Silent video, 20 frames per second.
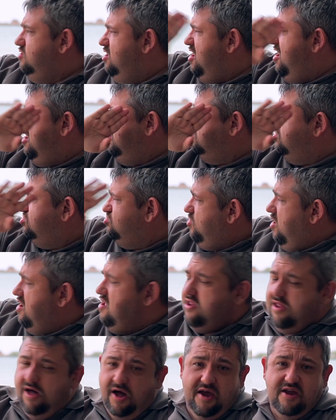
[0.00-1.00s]
in a
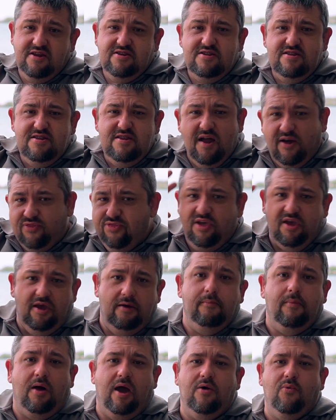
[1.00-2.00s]
straight line, nothing
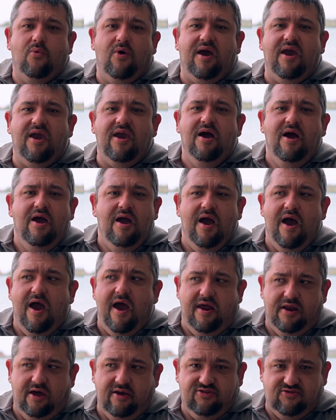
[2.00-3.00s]
in my way,
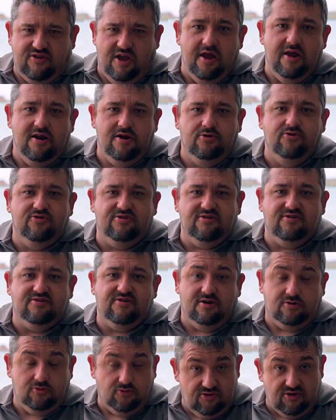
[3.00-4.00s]
and I started losing
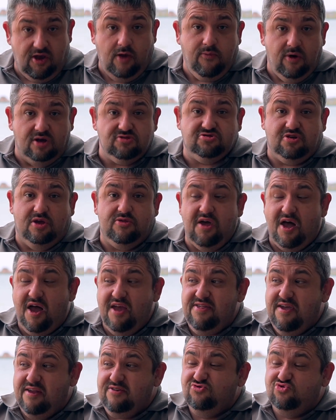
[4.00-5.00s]
signal, so much so that
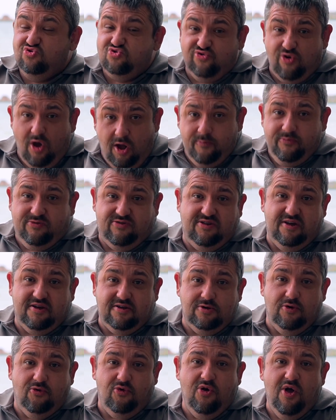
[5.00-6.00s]
I then dropped
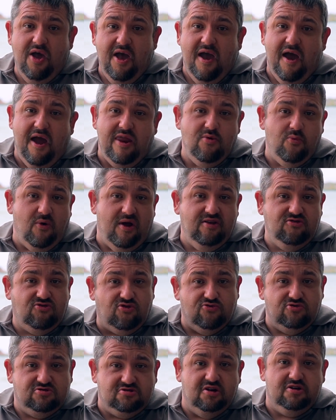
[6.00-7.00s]
signal and it went
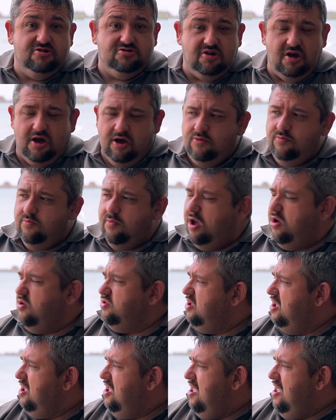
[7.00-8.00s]
into return to home mode.
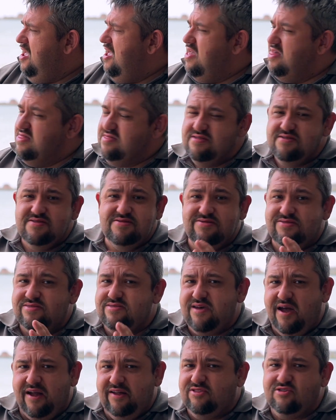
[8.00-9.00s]

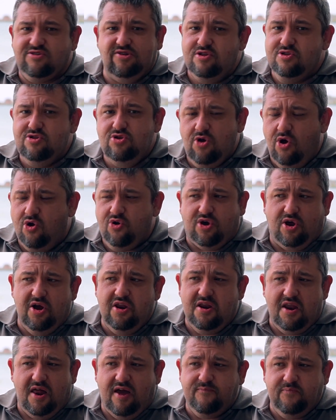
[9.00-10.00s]
That's not good,
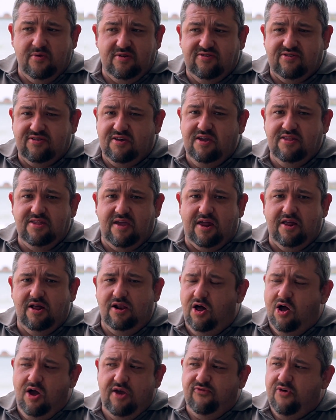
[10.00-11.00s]
and I've been seeing that a
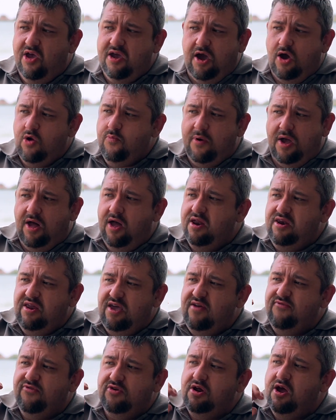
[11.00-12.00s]
lot. If I go behind
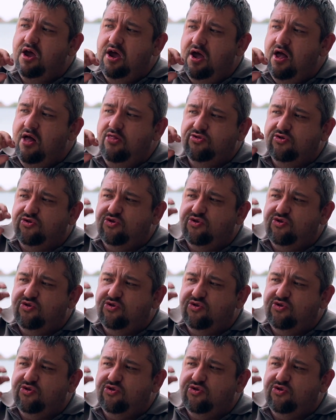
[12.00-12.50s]
even the